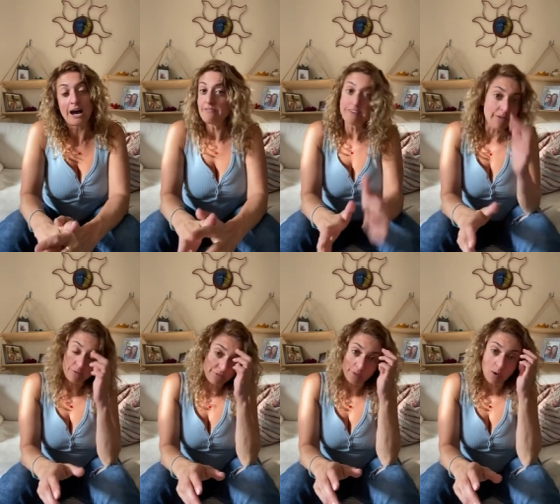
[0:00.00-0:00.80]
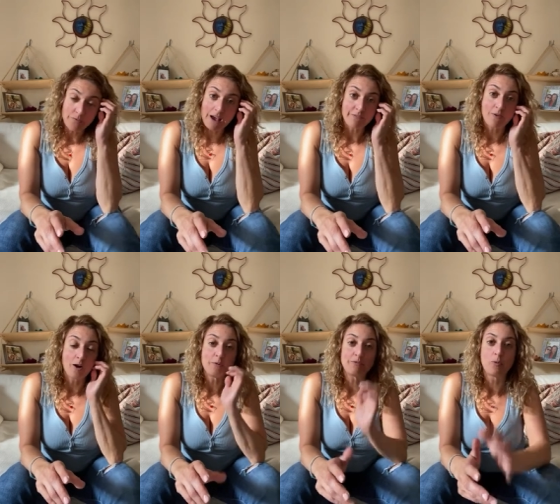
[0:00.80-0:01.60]
I've never flown that
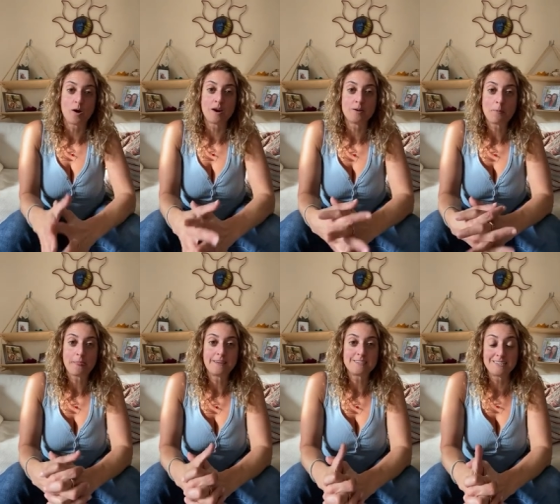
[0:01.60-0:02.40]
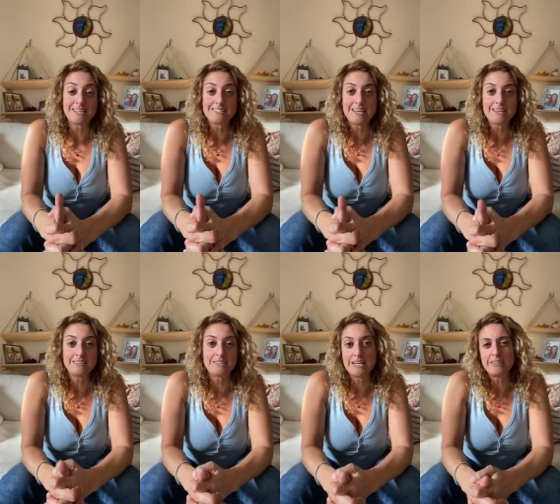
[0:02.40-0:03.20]
far before to get to
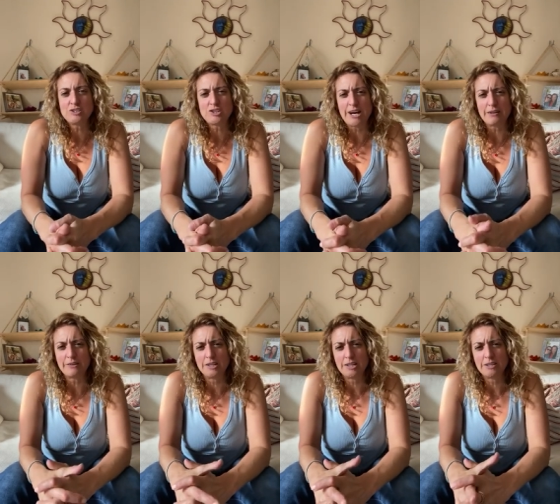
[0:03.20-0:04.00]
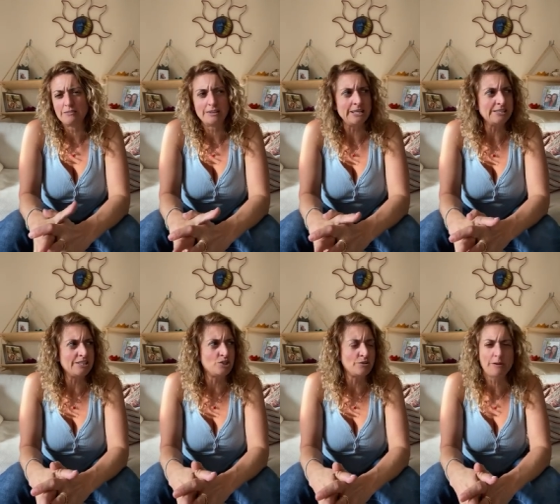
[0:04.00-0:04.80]
England. England's kind of a
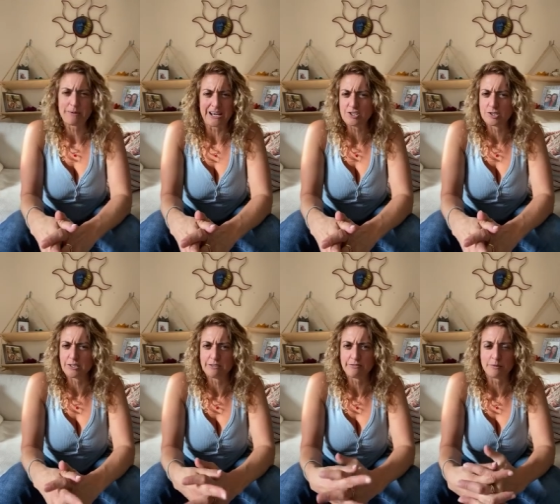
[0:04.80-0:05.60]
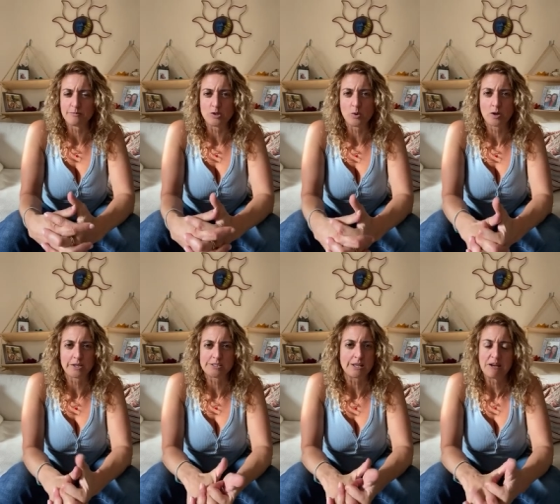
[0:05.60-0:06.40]
easy trip, actually, from New
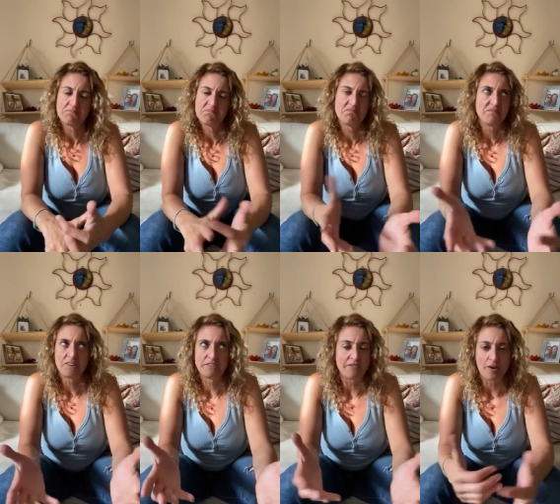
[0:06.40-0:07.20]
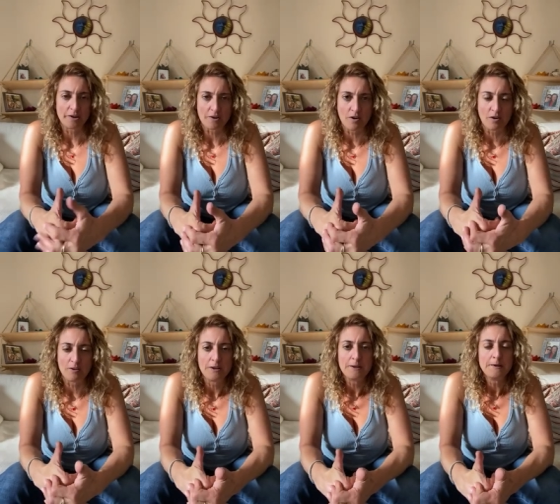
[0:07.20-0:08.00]
York. It's not very far at
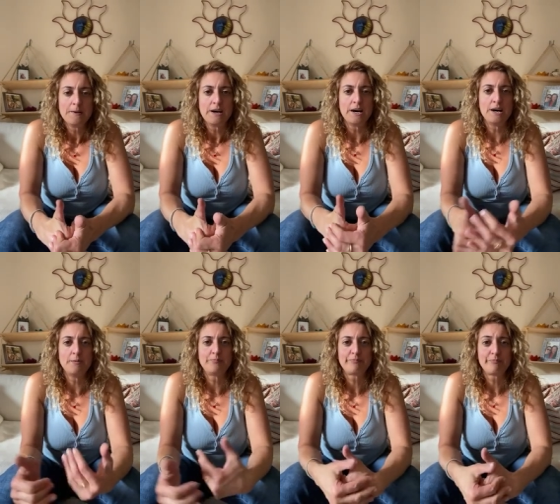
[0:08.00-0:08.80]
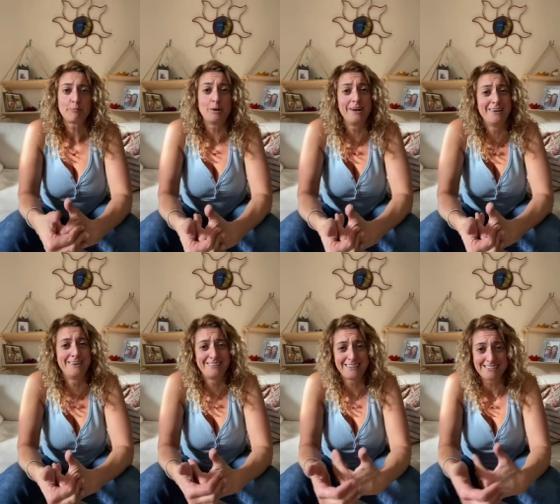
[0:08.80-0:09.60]
all. But
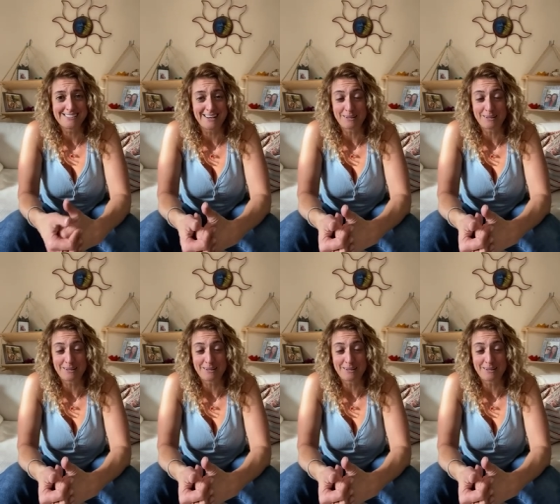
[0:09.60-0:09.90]
that's